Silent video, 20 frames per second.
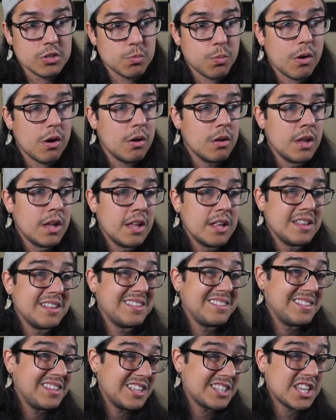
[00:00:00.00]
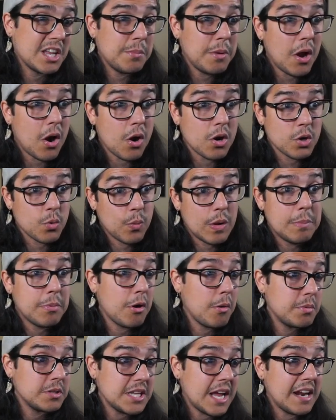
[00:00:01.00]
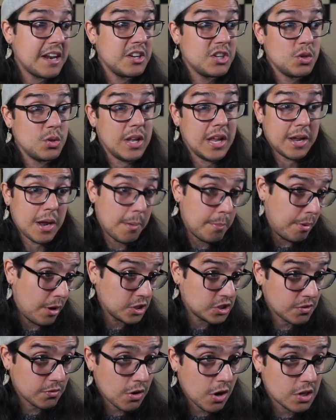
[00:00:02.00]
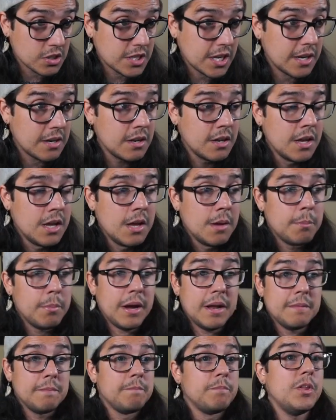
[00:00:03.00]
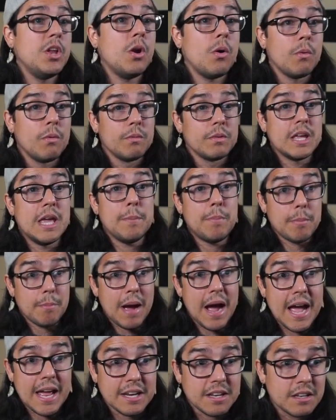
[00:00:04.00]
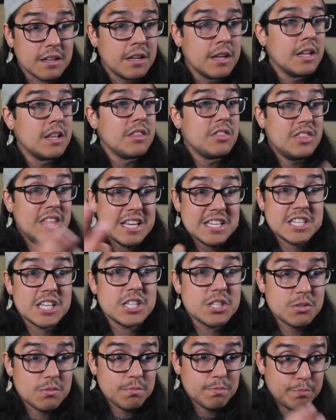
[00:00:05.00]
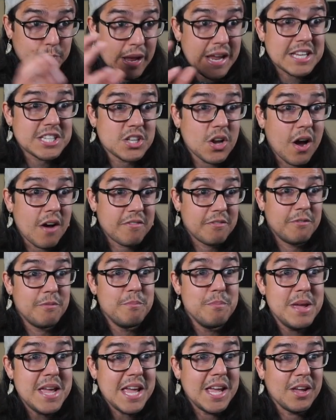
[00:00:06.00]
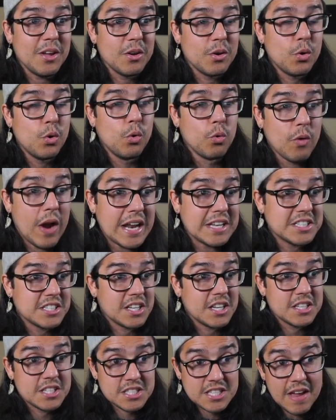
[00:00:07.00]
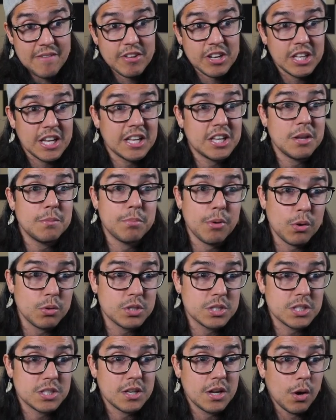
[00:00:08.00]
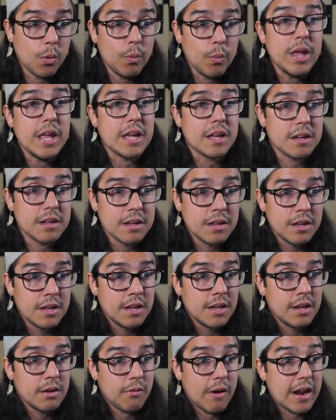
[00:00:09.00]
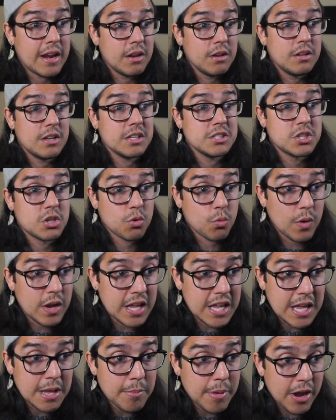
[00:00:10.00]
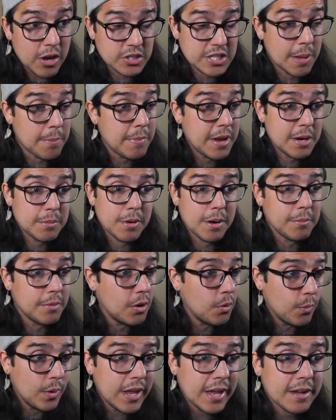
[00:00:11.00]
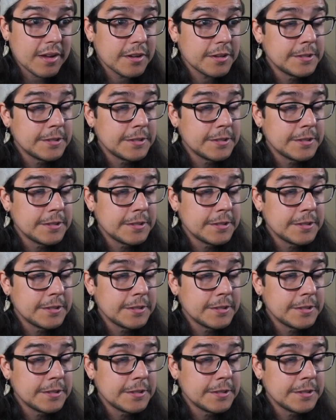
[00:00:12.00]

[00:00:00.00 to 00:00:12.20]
Well, it's going to be hard to repurpose that into like a bunch of content. But, keep in mind, this is based off me who writes 7 LinkedIn posts a week, right? Does 3 emails at minimum a week.